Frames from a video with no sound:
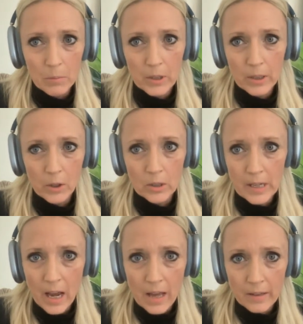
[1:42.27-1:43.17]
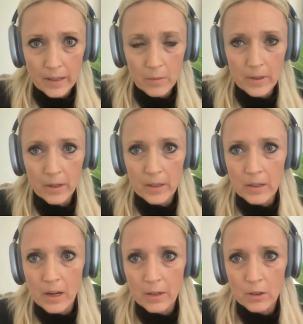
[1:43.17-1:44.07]
pretty early on like when they're in
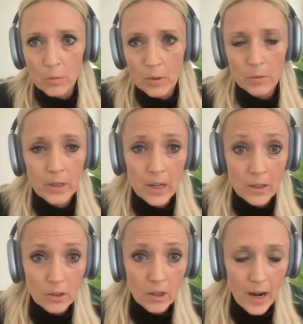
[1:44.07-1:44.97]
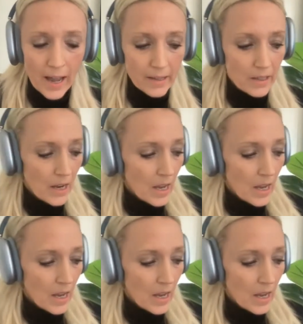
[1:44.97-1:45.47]
when we're in undergrad